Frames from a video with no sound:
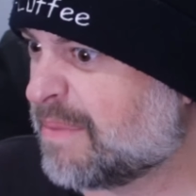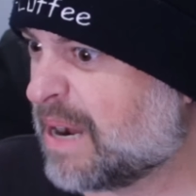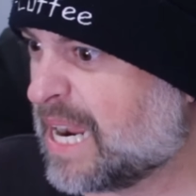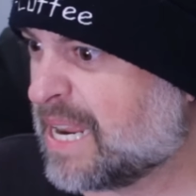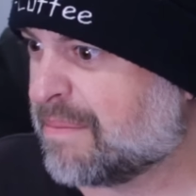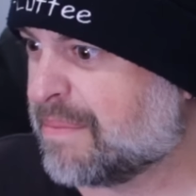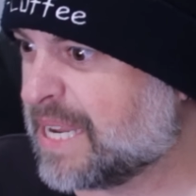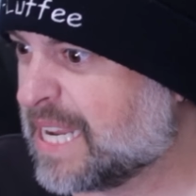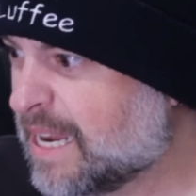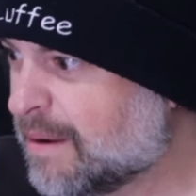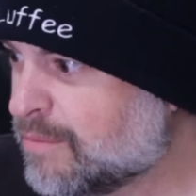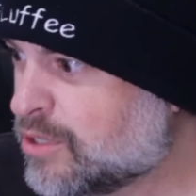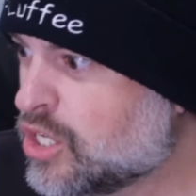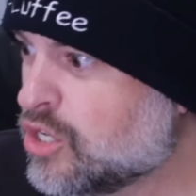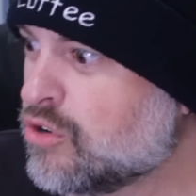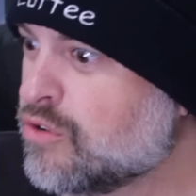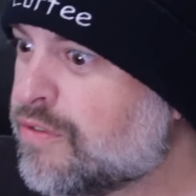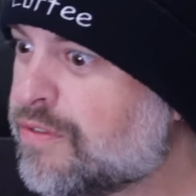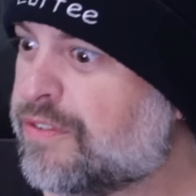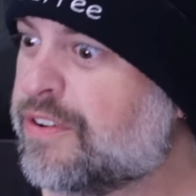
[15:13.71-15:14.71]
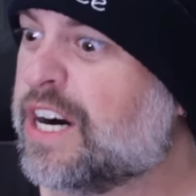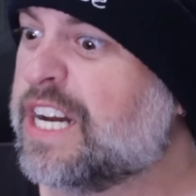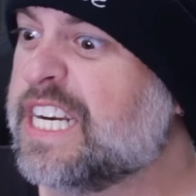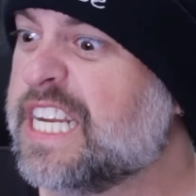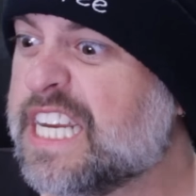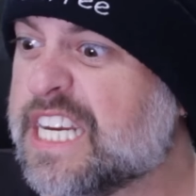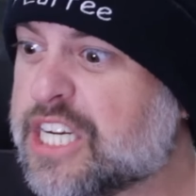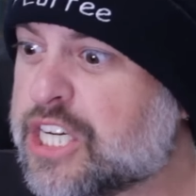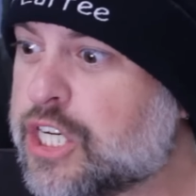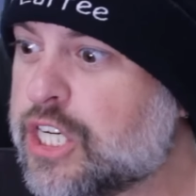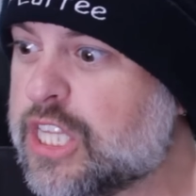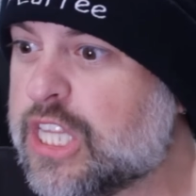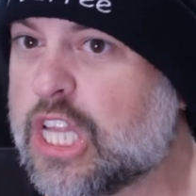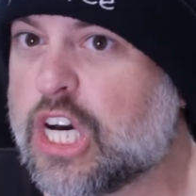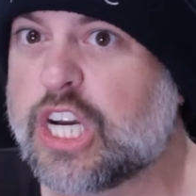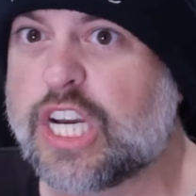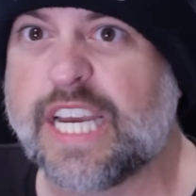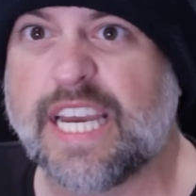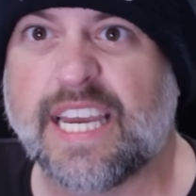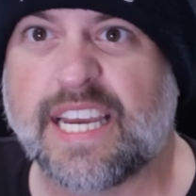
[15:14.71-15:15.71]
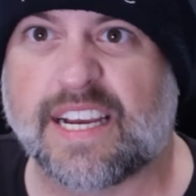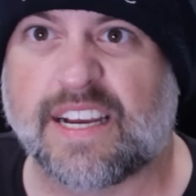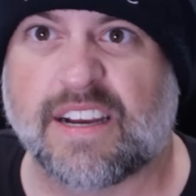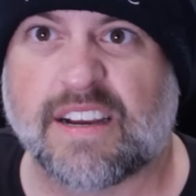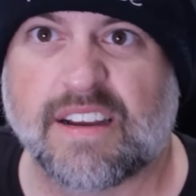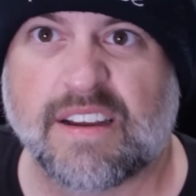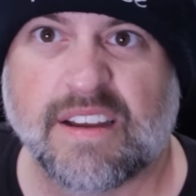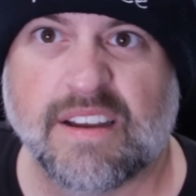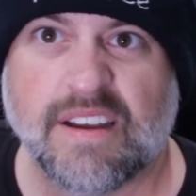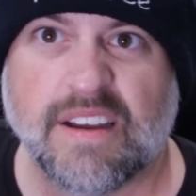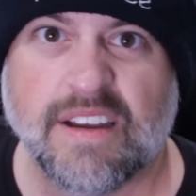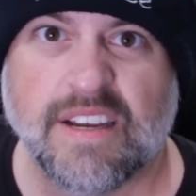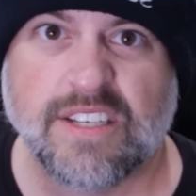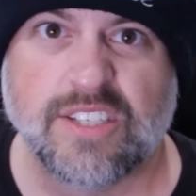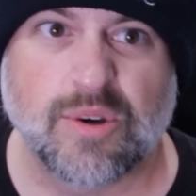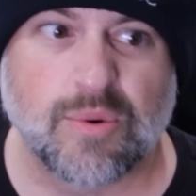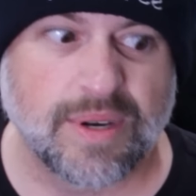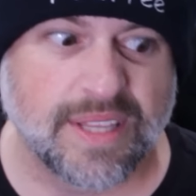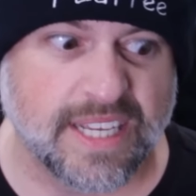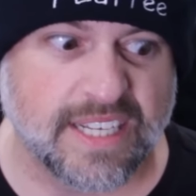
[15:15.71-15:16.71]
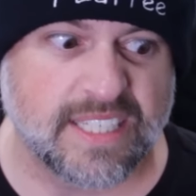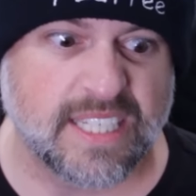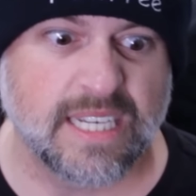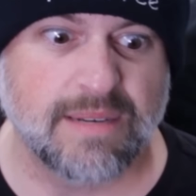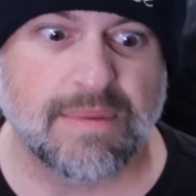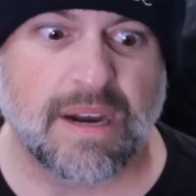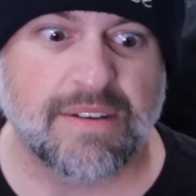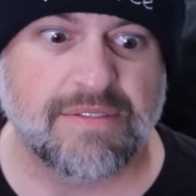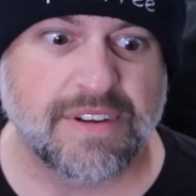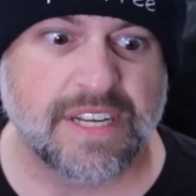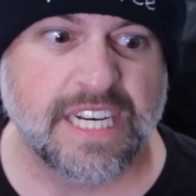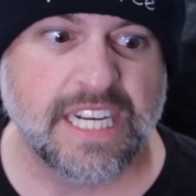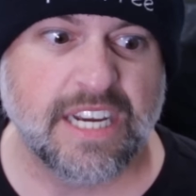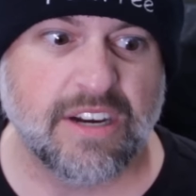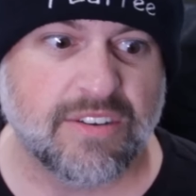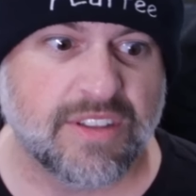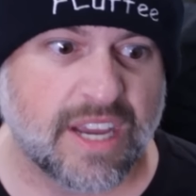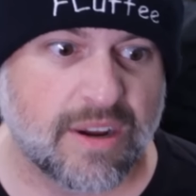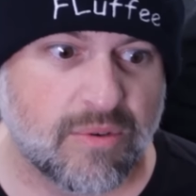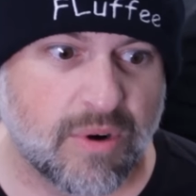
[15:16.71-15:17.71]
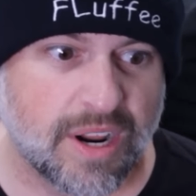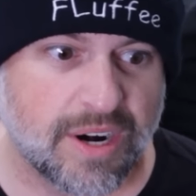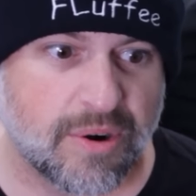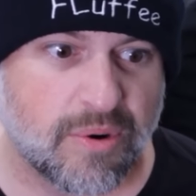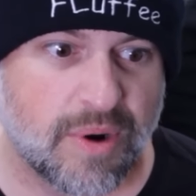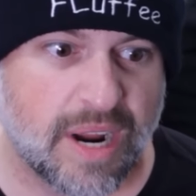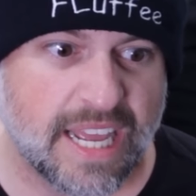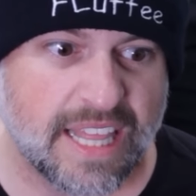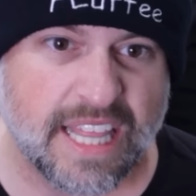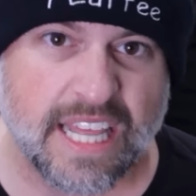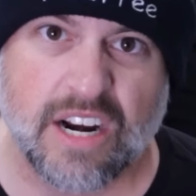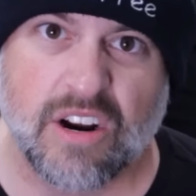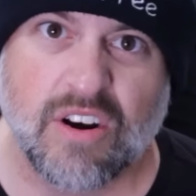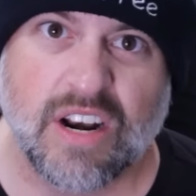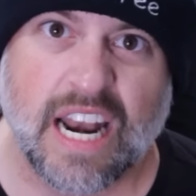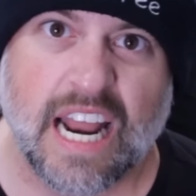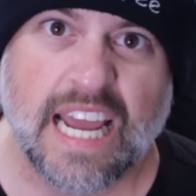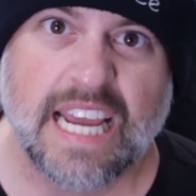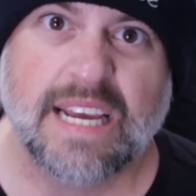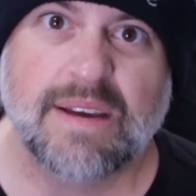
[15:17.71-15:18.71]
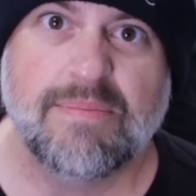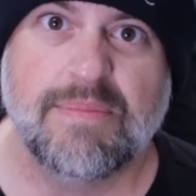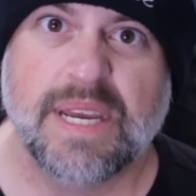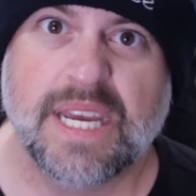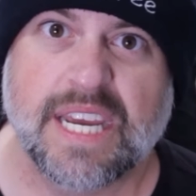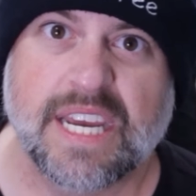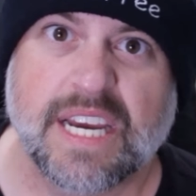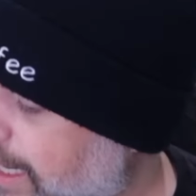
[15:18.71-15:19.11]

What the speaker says: by me. I'm too funny and good looking. So when they see my video, they run away, they don't like me.